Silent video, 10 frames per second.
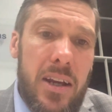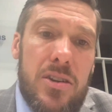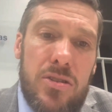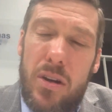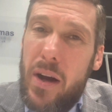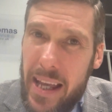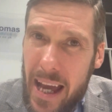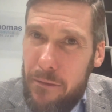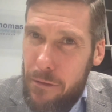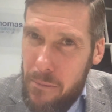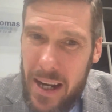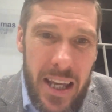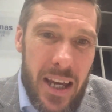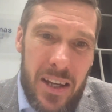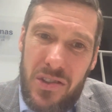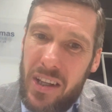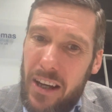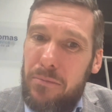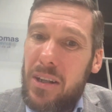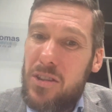So again, for many years, the
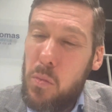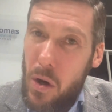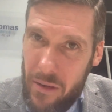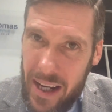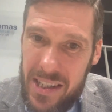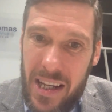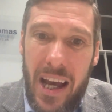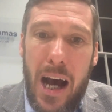government has worried